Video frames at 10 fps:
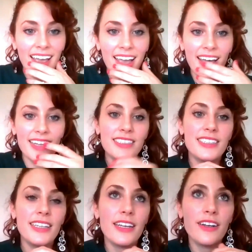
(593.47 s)
And
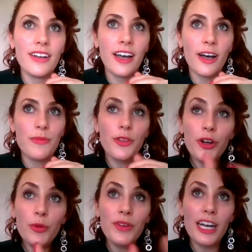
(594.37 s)
then the
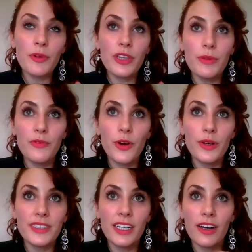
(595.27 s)
third one that I've really been
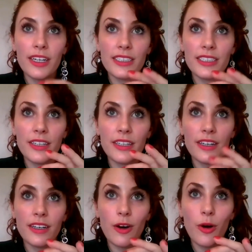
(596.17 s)
focusing on is
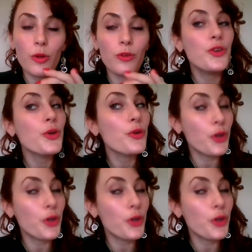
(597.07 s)
the Holo Fuel